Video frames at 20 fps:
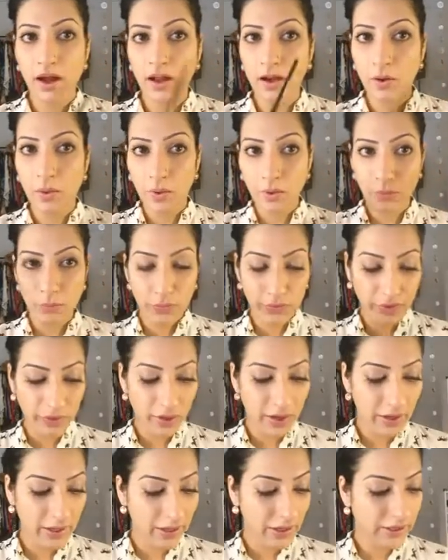along with a
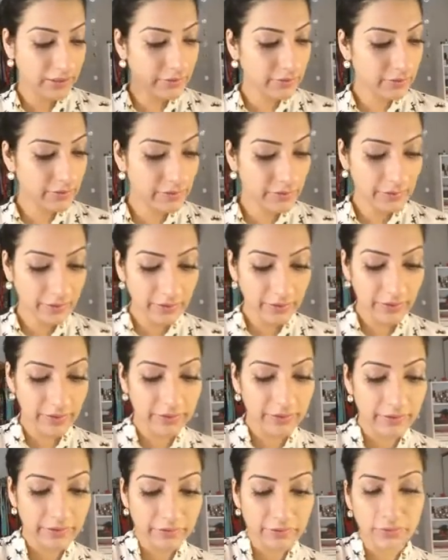highlighter
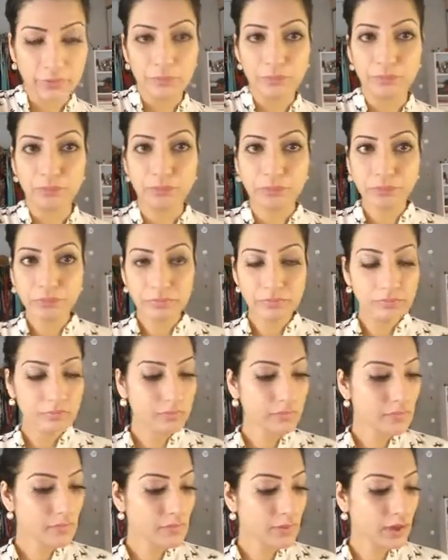and
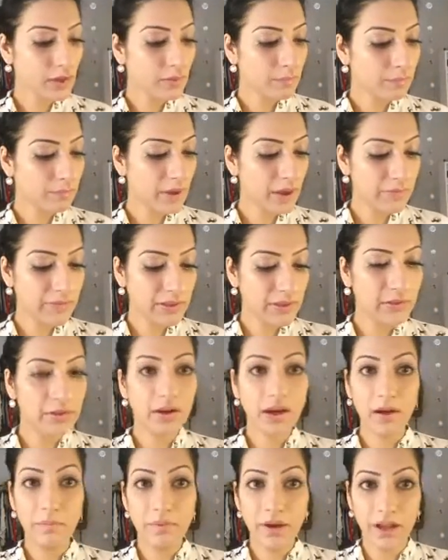maybe
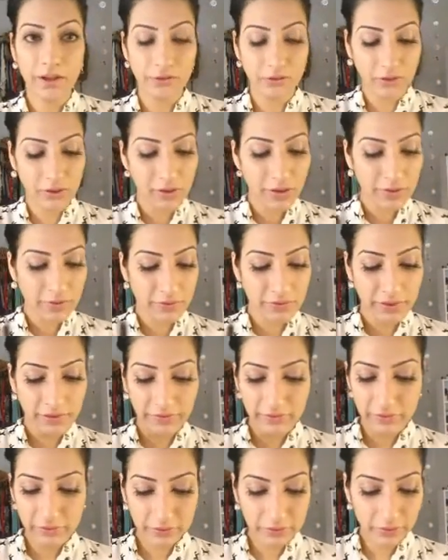a blush. So
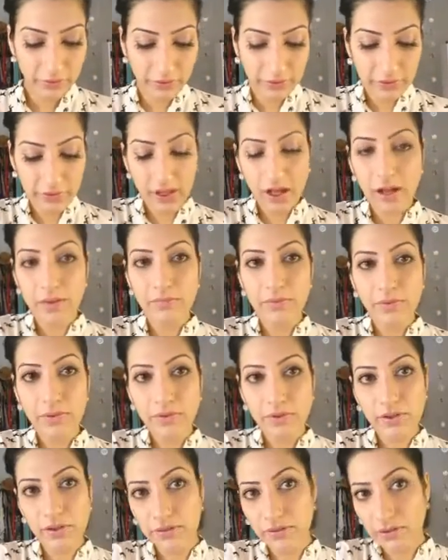let's get started. I'm
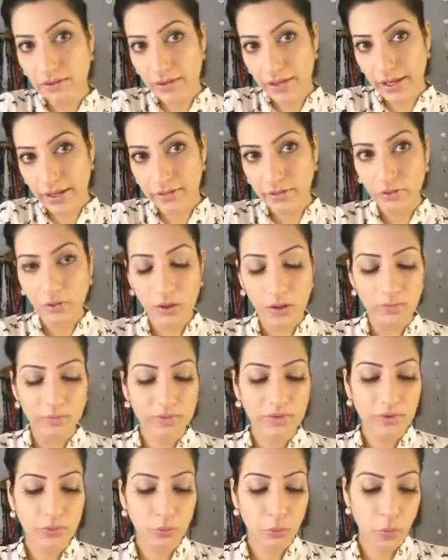using the
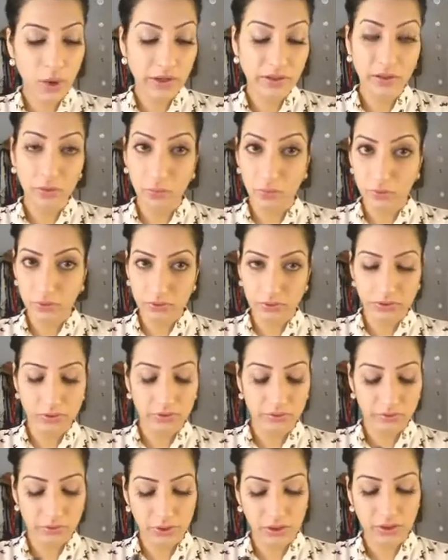Lancome. It's quite old,
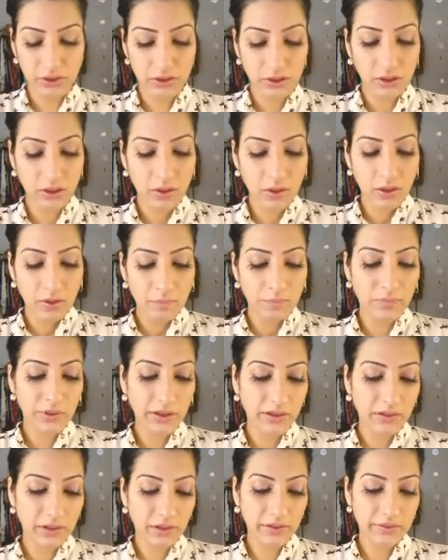this one,
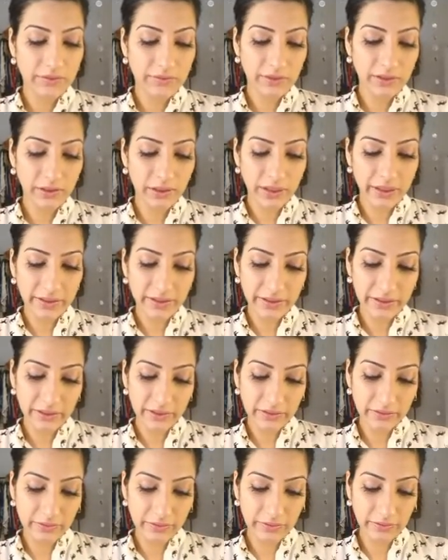but I still like
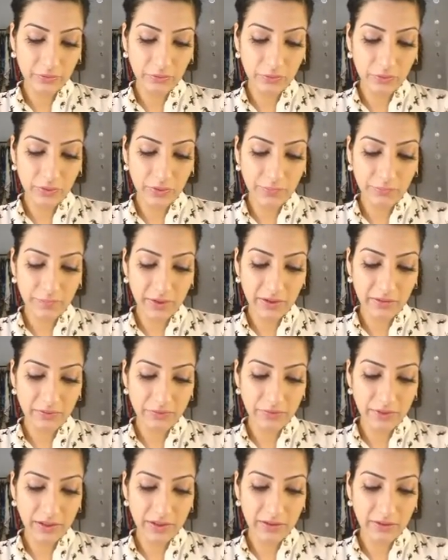it. It suits my
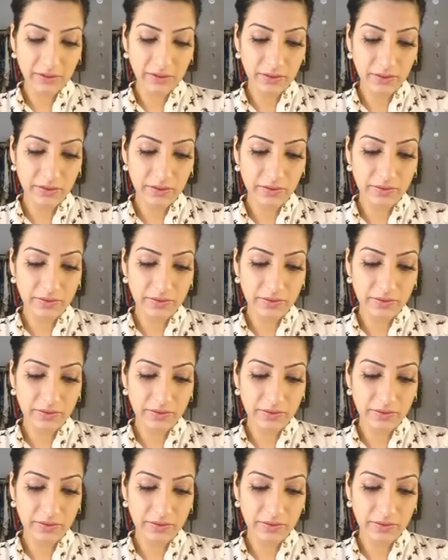face.